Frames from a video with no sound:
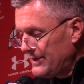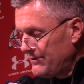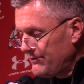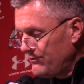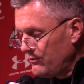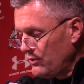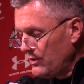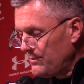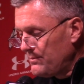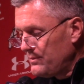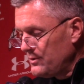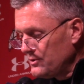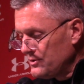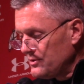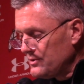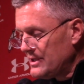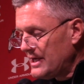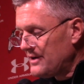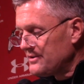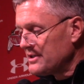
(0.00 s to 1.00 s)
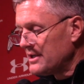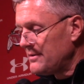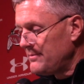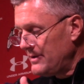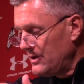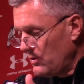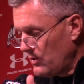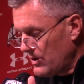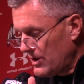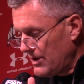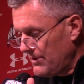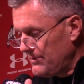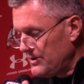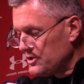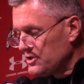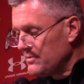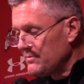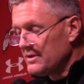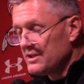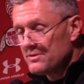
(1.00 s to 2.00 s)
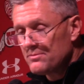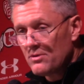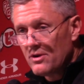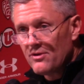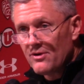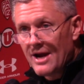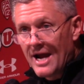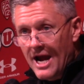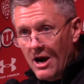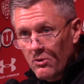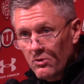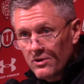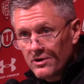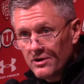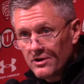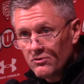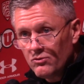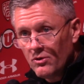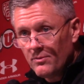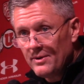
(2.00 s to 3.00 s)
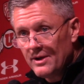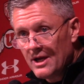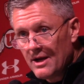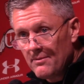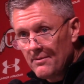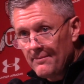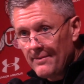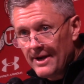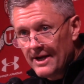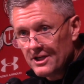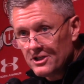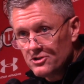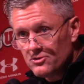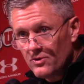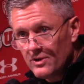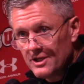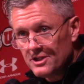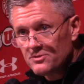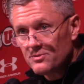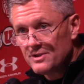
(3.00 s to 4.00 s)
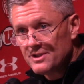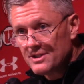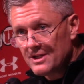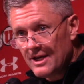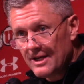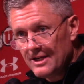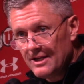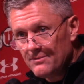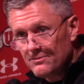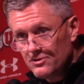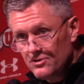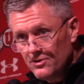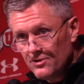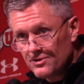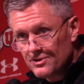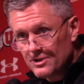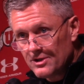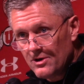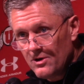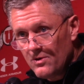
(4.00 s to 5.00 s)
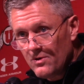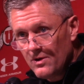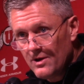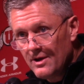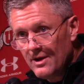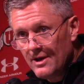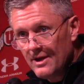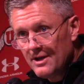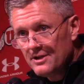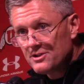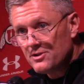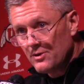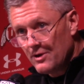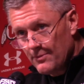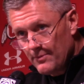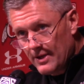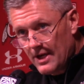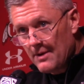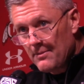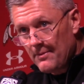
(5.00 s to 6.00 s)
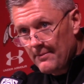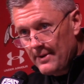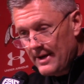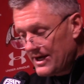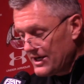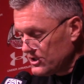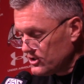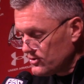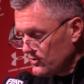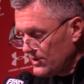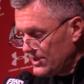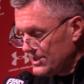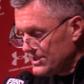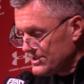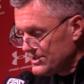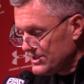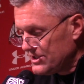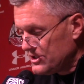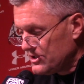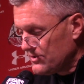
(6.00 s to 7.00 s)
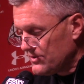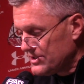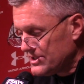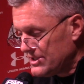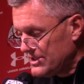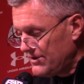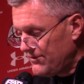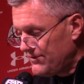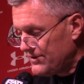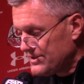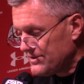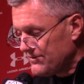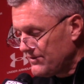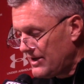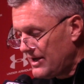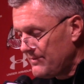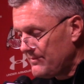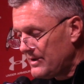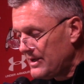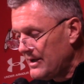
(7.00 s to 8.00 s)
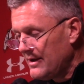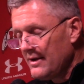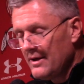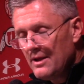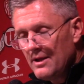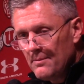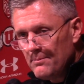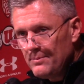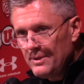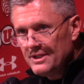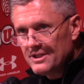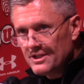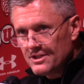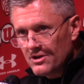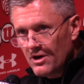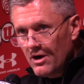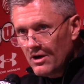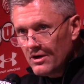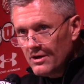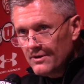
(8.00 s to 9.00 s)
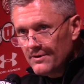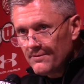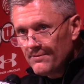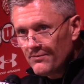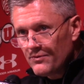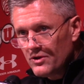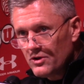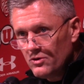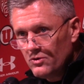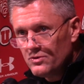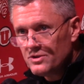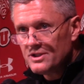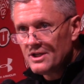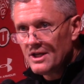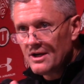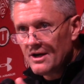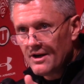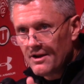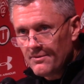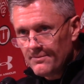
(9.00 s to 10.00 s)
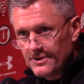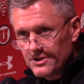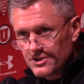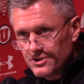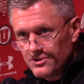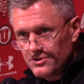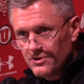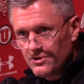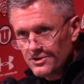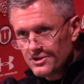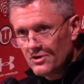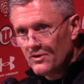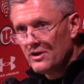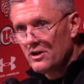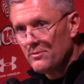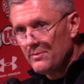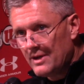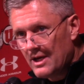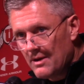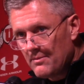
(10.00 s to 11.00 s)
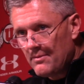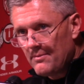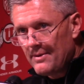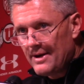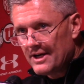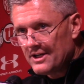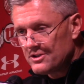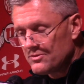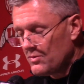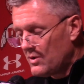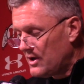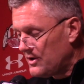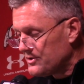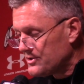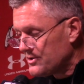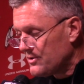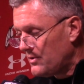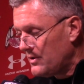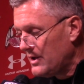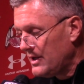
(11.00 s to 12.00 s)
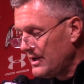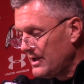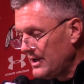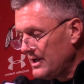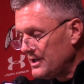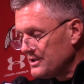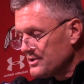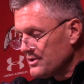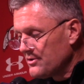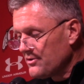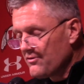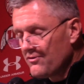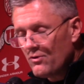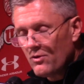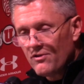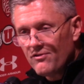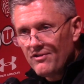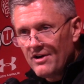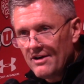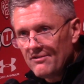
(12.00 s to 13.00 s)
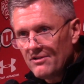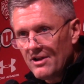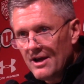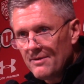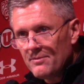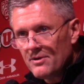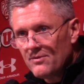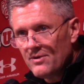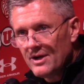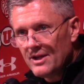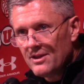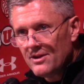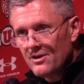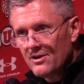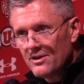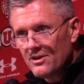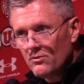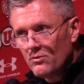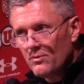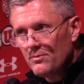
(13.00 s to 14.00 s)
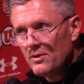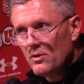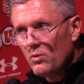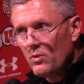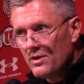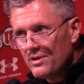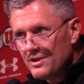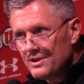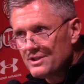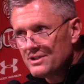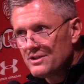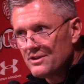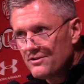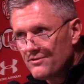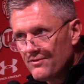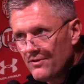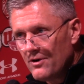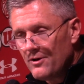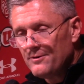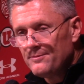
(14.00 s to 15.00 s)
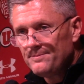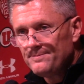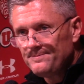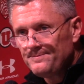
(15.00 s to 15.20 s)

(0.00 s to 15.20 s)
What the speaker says: Fred Putatau is going to be going on a mission, but his brother Howard will be coming back and joining us. We signed him 2 years ago, so he'll be coming back and joining us this year as a defensive lineman. Pete Tonga, who was sent on a mission 2 years ago, he'll be coming back as well. So there's four or five linemen right there that will be with us this fall.